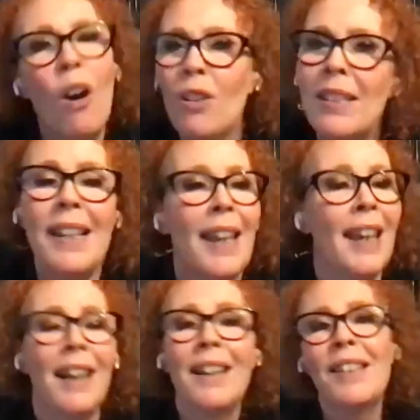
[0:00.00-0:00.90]

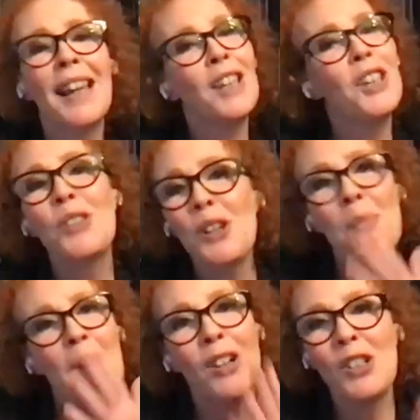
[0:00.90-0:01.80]
honestly, and thank you so
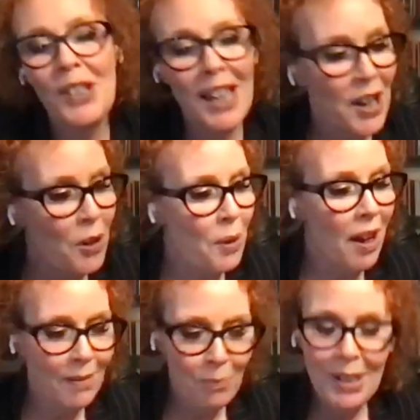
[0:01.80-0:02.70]
much. And so I know
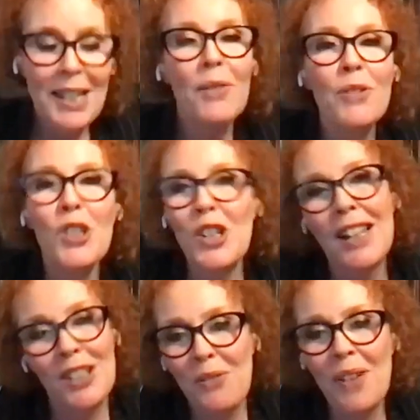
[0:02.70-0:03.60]
I would love to
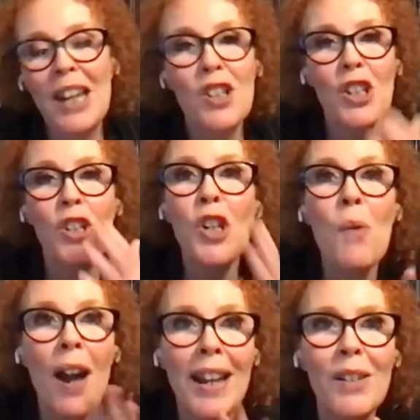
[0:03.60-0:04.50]
chat to you for ages. And you know
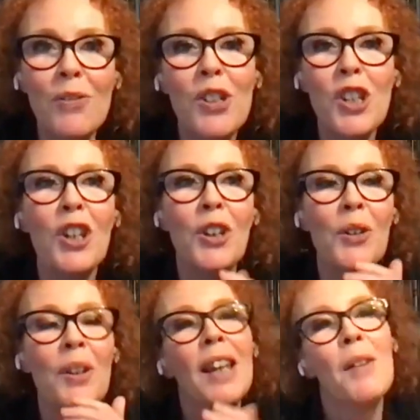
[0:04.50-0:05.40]
what I'd love to do?